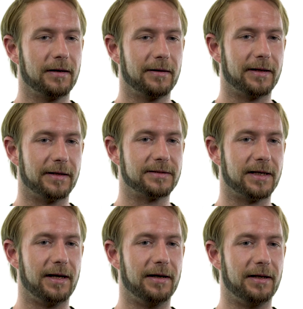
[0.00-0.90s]
that
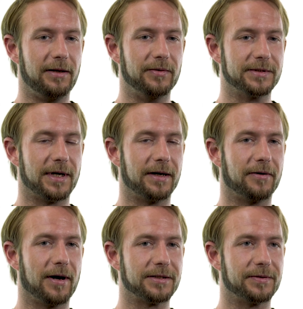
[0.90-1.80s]
saying he was at
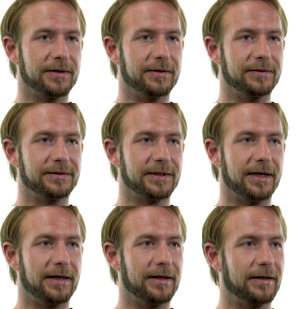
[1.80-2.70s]
crossroads
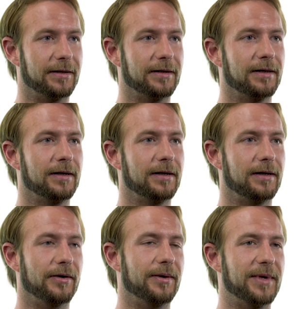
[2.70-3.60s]
and
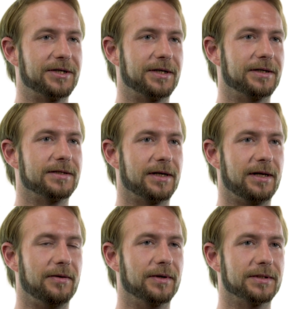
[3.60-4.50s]
you know admissions, and
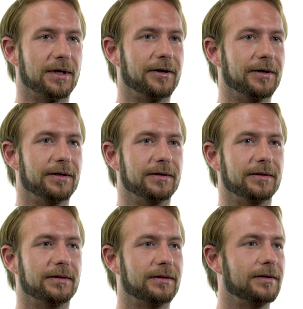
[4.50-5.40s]
he was 100
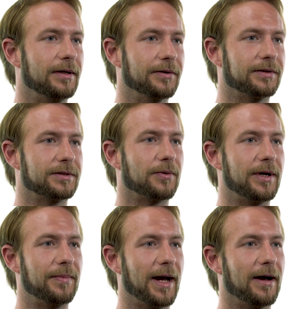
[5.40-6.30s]
and you know
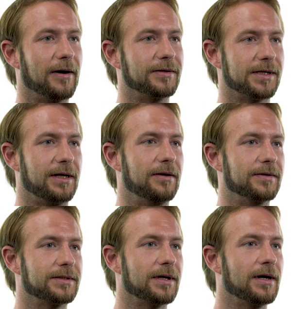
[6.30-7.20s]
20 pounds, and he
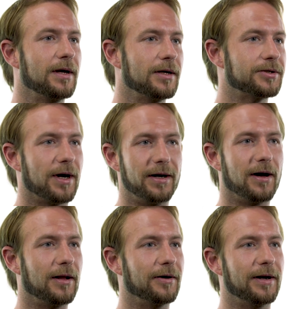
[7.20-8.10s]
was trying to
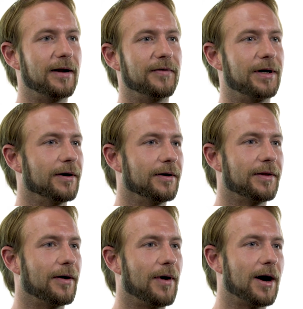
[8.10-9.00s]
holler at every girl
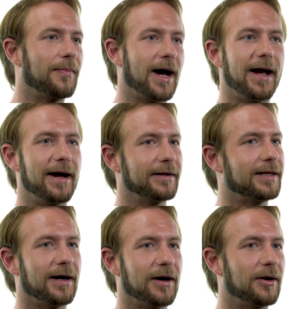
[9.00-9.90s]
that walked by out
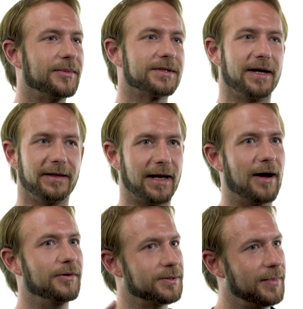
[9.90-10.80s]
there. And I'm just like,
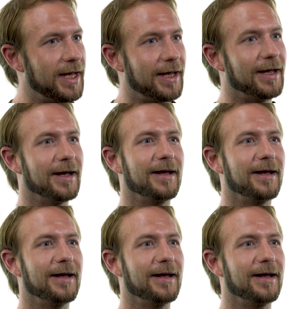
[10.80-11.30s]
that was me.